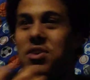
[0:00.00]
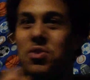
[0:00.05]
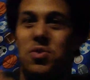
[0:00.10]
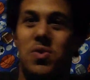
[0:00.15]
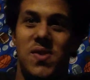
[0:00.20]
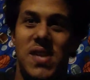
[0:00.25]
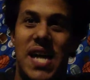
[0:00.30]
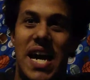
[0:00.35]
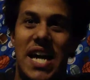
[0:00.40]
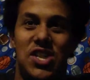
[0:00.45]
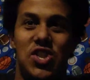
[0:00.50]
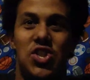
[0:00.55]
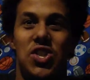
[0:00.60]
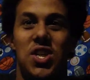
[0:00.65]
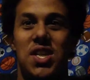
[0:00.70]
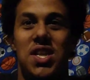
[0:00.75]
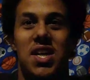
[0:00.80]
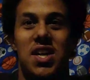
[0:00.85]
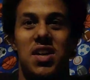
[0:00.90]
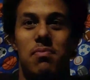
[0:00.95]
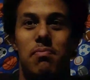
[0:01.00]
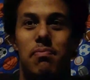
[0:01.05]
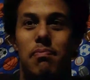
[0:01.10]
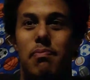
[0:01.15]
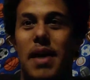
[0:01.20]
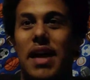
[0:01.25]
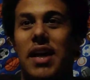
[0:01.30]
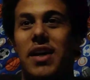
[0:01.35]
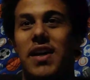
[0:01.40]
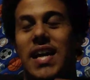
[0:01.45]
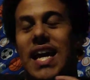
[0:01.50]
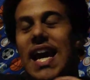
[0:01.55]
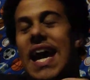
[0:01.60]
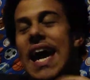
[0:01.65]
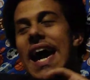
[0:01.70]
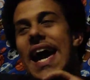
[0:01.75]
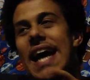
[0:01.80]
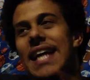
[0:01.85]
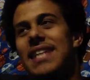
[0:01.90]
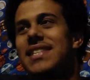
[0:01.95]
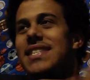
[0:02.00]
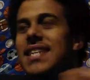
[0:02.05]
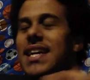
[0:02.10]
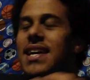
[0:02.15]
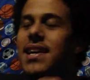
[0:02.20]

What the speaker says: who's actually the better cat.